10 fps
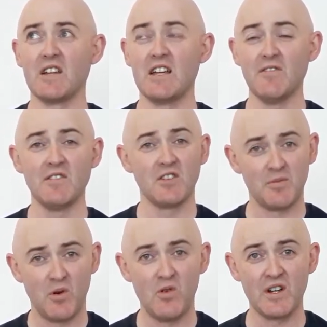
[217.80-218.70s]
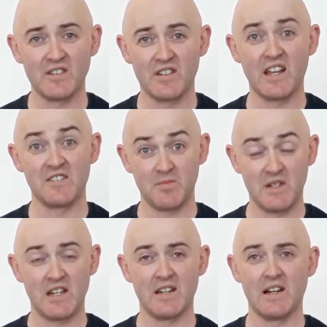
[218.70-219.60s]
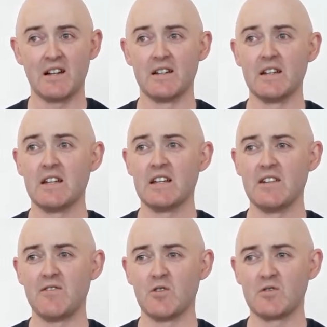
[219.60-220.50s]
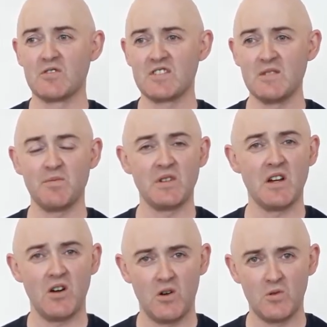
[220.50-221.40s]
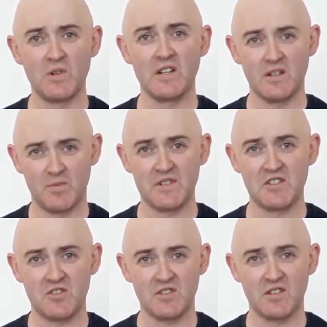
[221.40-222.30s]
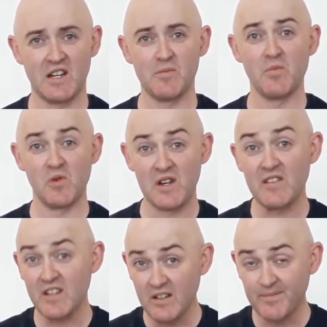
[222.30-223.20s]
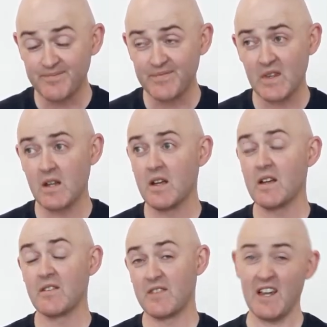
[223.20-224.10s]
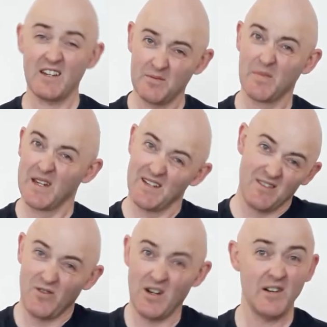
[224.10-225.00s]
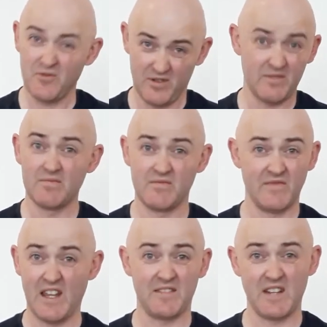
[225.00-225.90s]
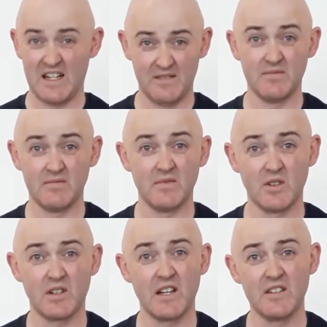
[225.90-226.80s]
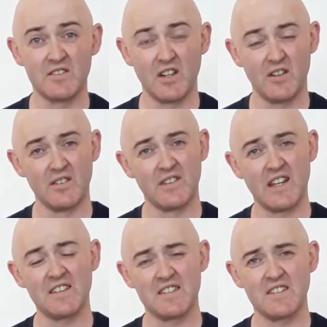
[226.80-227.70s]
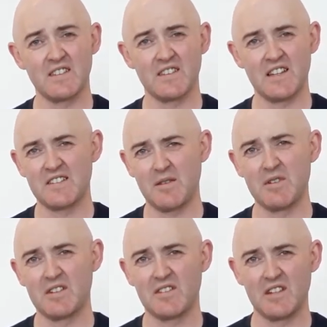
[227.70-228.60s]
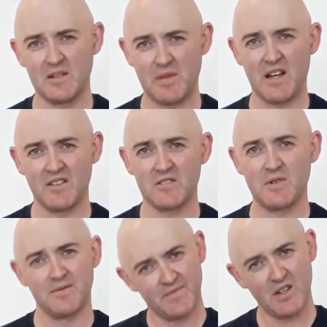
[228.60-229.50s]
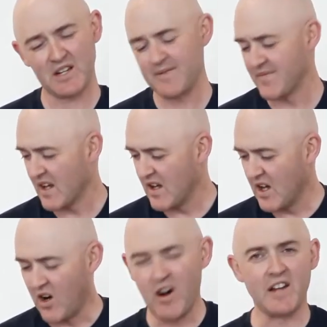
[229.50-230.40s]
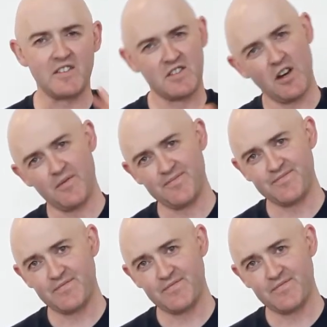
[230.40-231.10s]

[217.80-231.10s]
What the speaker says: even to the point as a beginner, if you're simply holding a position and breathing, that can be your 100 that day. Okay, so that's something to think about as well. Okay, all right. So